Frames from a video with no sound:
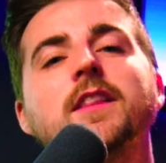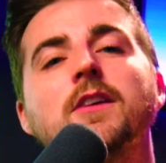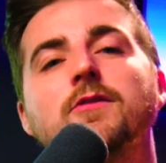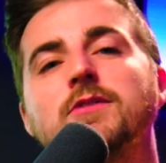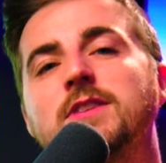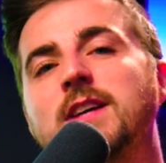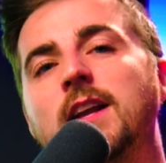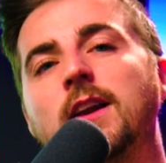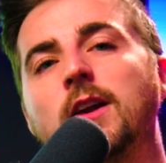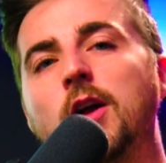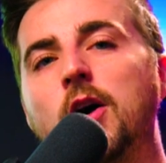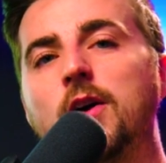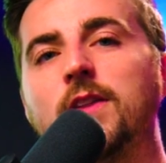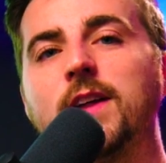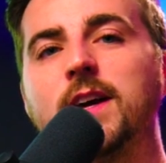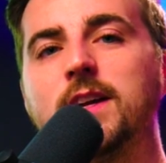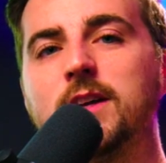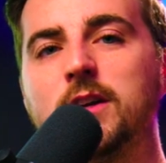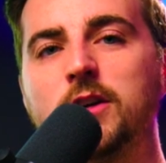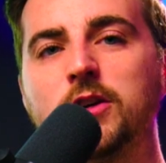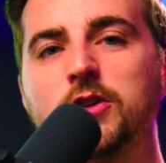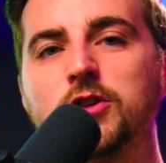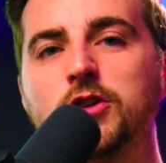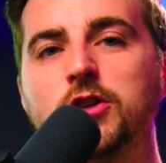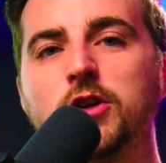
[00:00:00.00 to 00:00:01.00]
There is a lot that
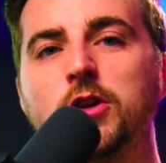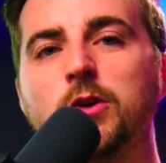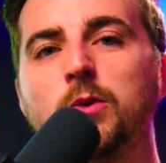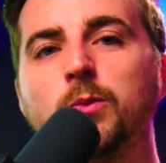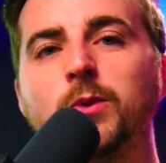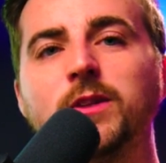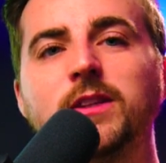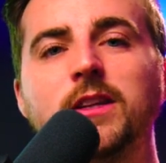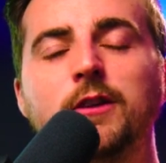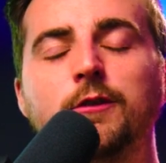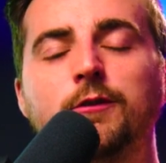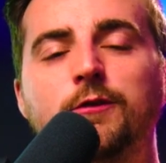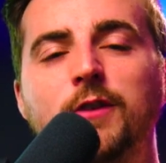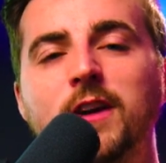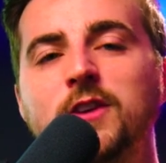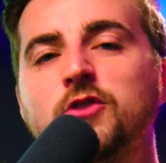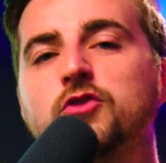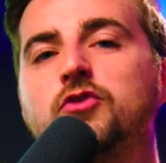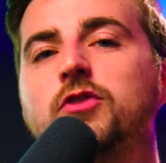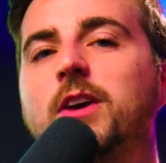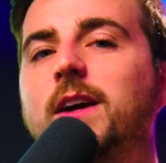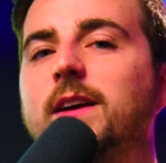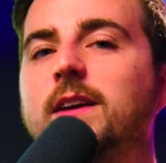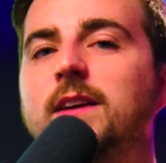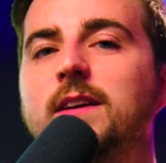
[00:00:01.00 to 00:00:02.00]
you can do with the face
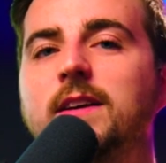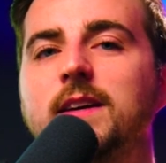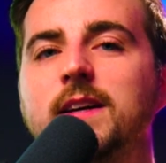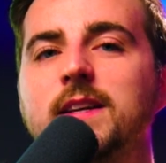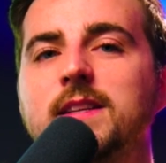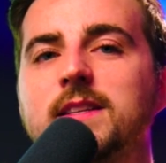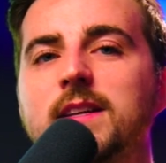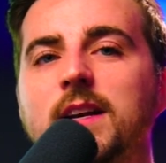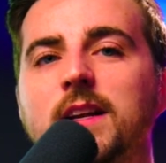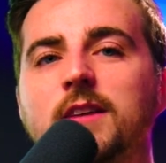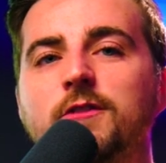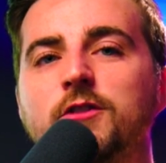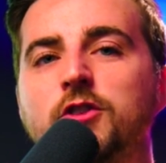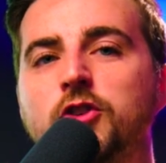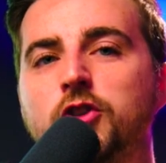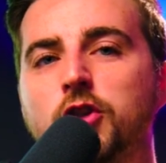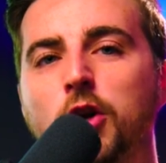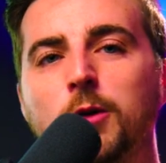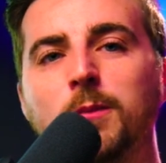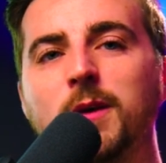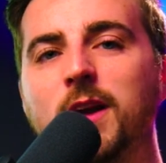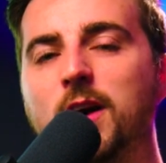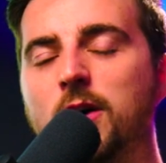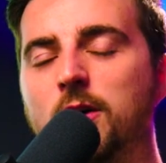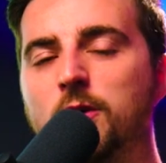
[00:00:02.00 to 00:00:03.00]
tracker inside of
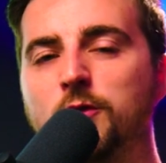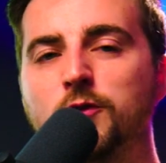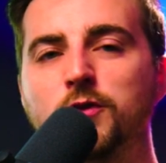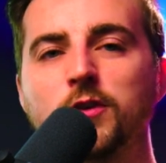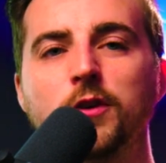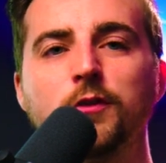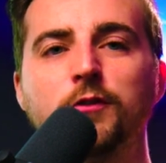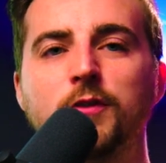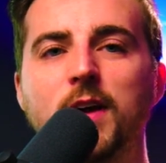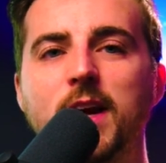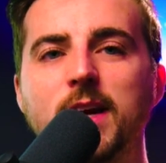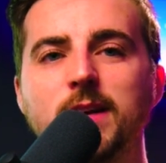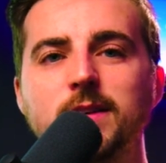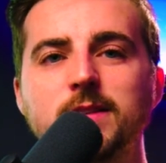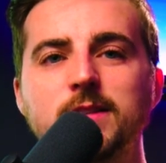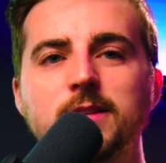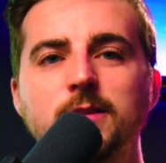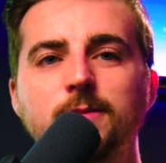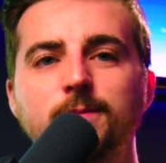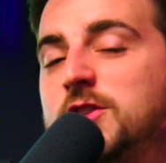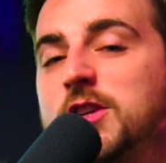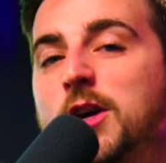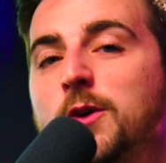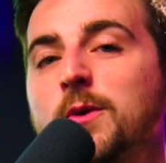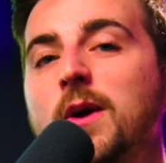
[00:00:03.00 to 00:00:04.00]
Adobe After Effects.
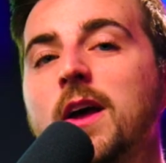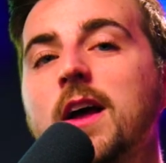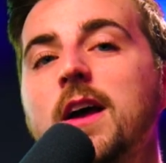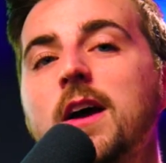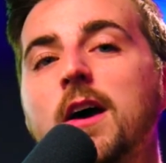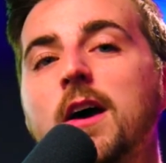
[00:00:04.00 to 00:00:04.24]
So